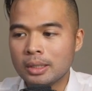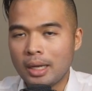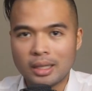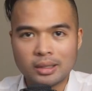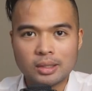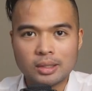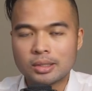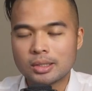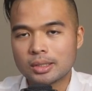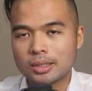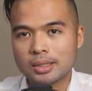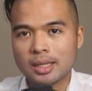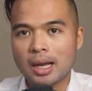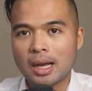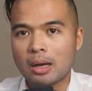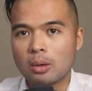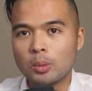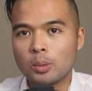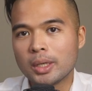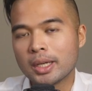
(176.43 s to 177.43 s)
and this is
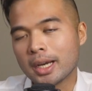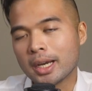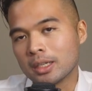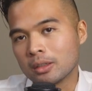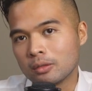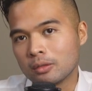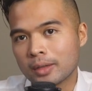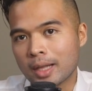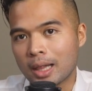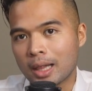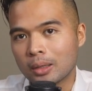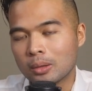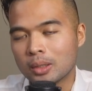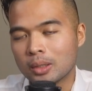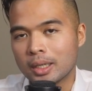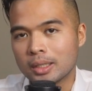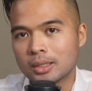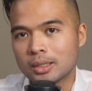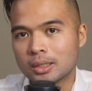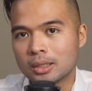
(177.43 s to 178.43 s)
how we kind of
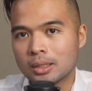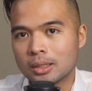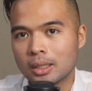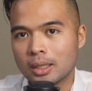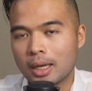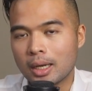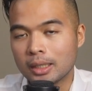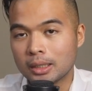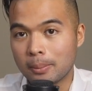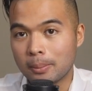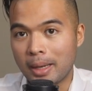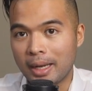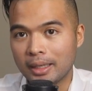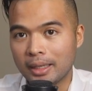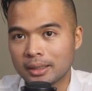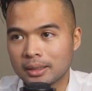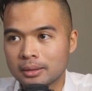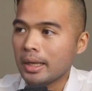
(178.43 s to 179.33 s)
calculate it at the back.